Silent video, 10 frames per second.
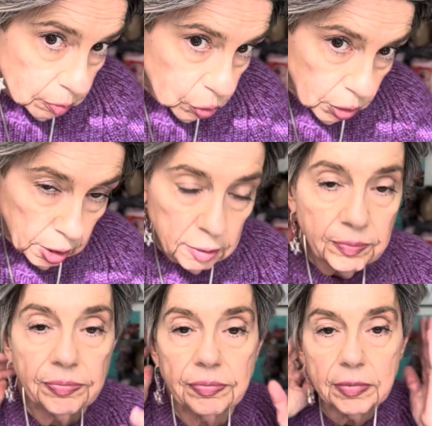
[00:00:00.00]
more,
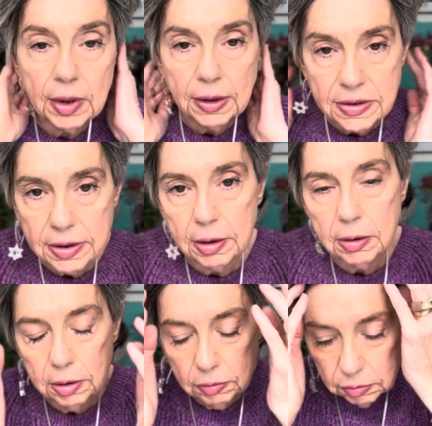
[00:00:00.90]

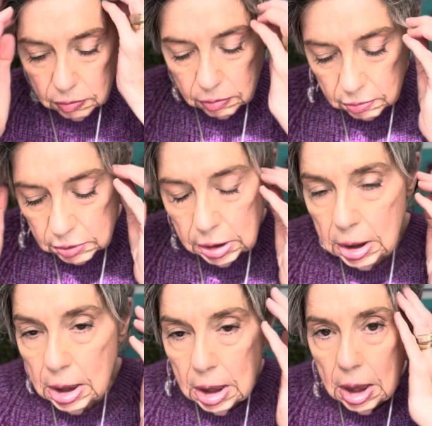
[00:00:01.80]
etc.
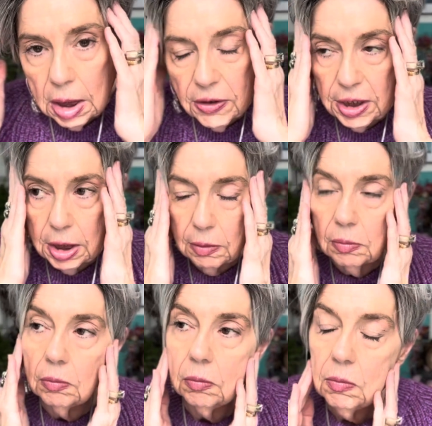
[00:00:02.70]
The
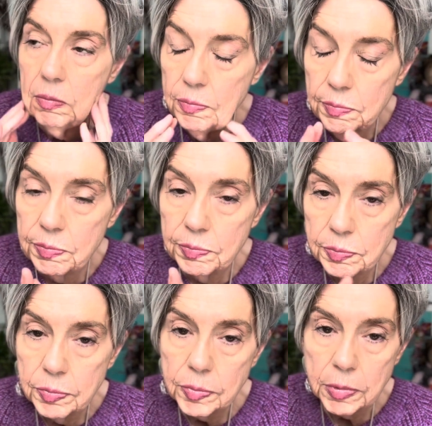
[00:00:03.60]

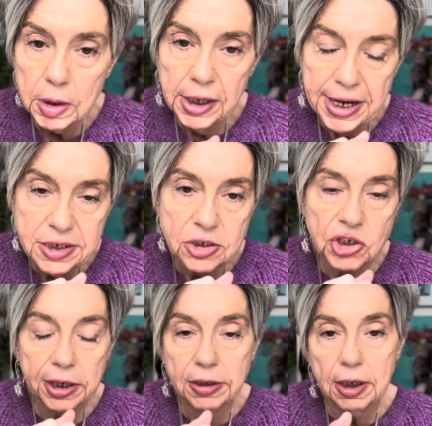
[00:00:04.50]
last
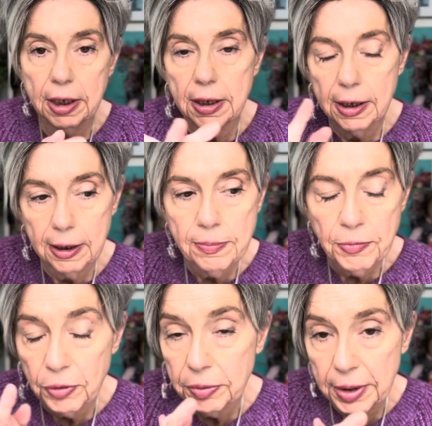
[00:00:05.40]
Jett that I had,
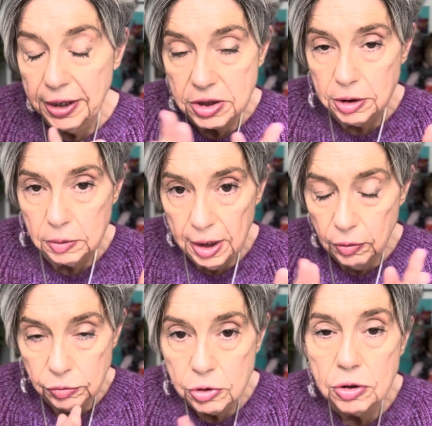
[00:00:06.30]
actually I
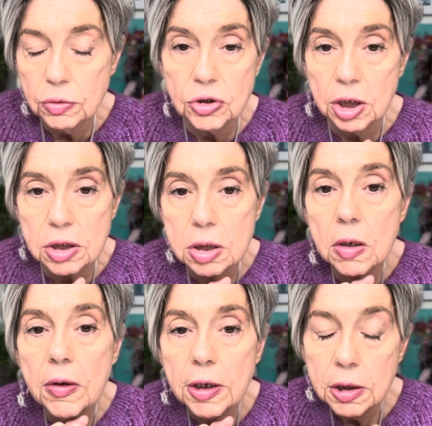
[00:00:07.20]
own 2 Jetts.
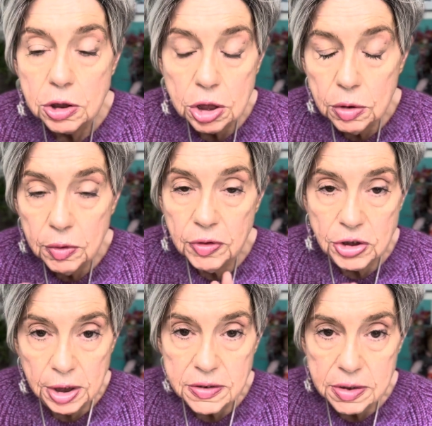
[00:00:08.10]
2 of the
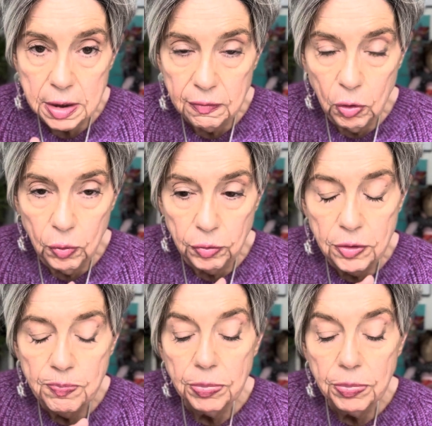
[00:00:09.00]
Jetts that I've owned